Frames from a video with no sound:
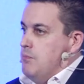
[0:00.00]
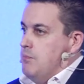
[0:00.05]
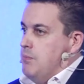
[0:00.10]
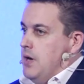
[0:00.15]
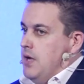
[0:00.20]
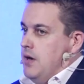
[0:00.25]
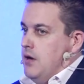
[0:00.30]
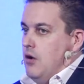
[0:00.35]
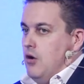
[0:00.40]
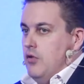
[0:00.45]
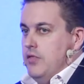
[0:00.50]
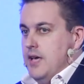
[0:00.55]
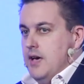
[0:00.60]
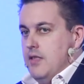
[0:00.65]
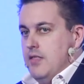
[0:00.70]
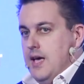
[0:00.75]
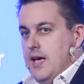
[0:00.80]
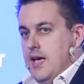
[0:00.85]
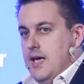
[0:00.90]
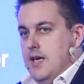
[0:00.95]
But on the
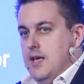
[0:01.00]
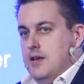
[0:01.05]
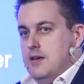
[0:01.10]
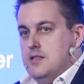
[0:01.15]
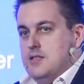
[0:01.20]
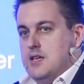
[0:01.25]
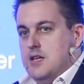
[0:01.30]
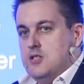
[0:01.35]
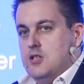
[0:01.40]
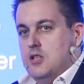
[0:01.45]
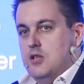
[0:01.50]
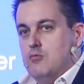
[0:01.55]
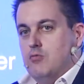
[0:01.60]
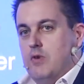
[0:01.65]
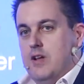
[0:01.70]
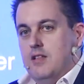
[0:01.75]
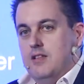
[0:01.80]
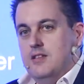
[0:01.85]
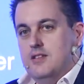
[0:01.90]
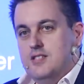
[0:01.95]
other hand, it's actually
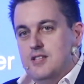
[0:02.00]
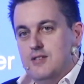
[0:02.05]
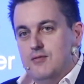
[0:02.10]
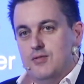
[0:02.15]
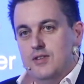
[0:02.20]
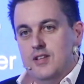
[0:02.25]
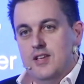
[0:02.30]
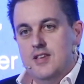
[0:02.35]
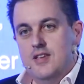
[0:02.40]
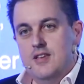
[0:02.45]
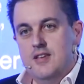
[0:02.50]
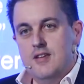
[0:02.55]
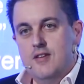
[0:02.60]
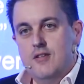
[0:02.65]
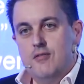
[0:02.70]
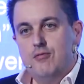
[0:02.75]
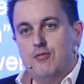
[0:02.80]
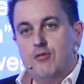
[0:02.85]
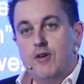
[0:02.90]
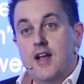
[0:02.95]
relatively
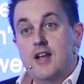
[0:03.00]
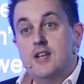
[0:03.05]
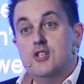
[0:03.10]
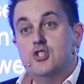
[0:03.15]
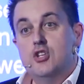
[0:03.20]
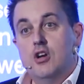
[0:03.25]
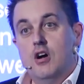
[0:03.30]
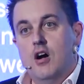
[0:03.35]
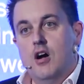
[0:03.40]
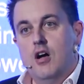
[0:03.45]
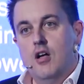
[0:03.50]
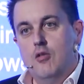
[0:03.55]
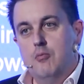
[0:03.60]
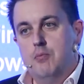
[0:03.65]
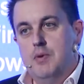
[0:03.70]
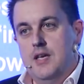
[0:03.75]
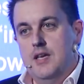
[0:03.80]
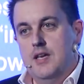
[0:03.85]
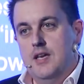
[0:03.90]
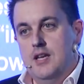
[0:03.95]
fragile
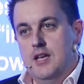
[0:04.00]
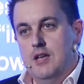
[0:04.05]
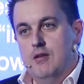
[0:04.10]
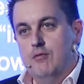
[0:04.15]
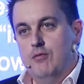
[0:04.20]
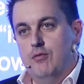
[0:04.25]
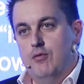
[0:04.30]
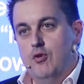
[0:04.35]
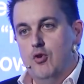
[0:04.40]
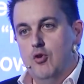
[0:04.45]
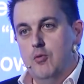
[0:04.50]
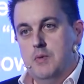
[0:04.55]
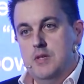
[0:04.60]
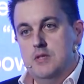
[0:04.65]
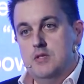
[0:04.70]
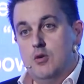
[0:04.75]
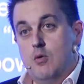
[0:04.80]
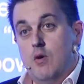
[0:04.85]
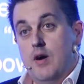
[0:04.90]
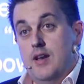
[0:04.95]
being an in firm.
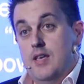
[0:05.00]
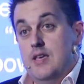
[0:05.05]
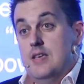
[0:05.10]
It's quite